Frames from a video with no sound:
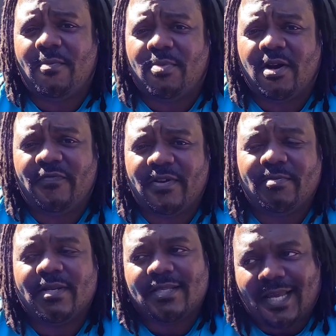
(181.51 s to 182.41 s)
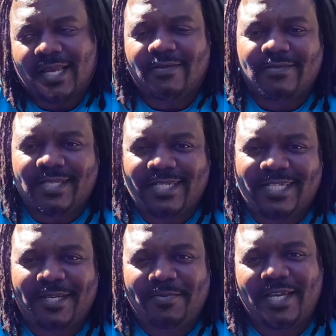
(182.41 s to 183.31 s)
out perfect, but that gives this
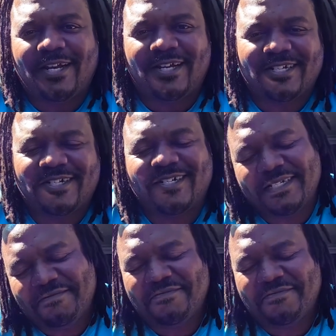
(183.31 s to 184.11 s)
Jeep character.